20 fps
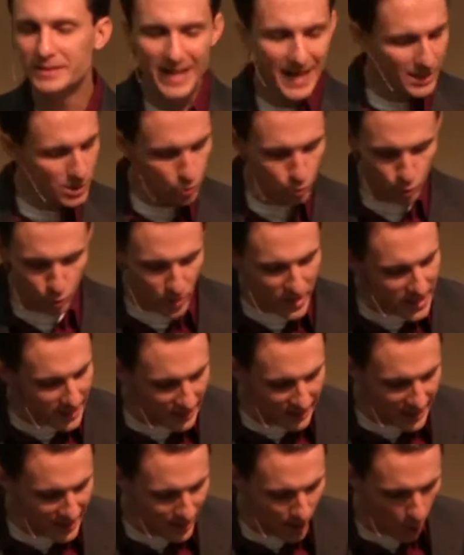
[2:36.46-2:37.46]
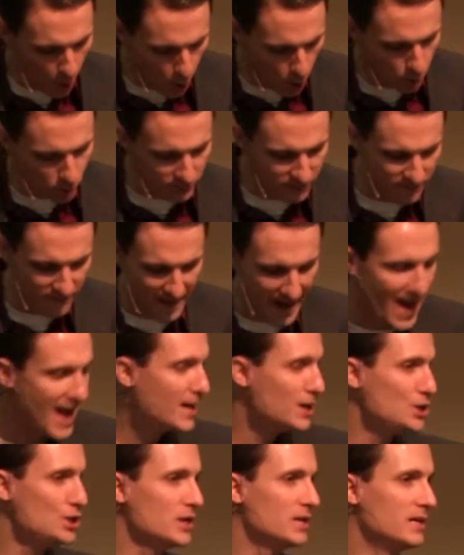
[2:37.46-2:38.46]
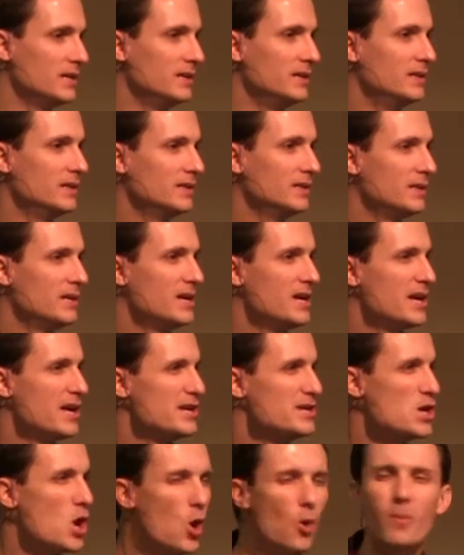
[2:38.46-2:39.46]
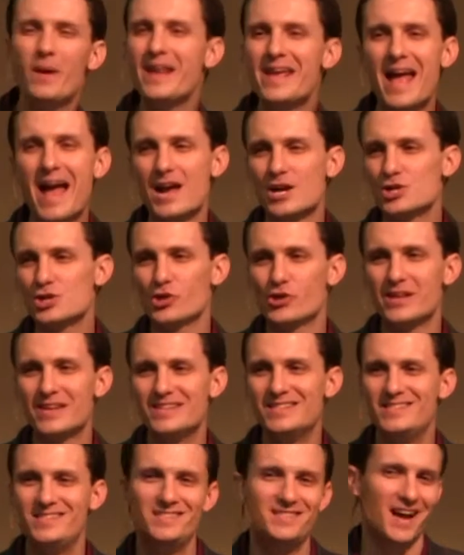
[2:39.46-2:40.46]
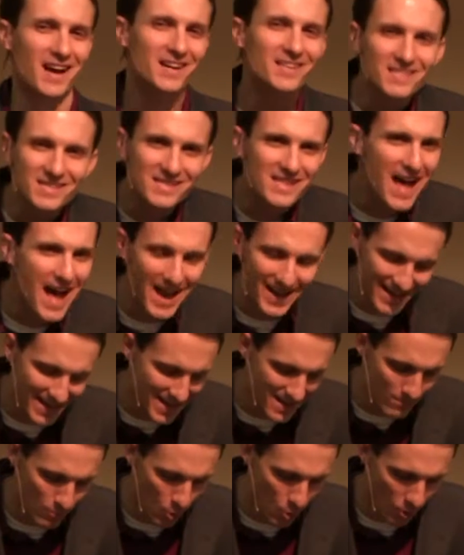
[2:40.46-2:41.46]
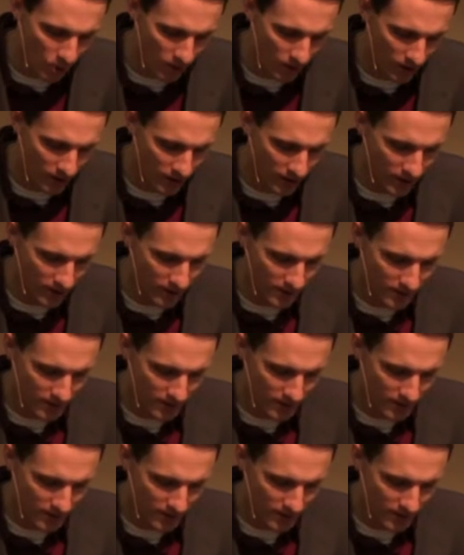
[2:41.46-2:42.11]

but that's really old fashioned. Nobody actually does that anymore.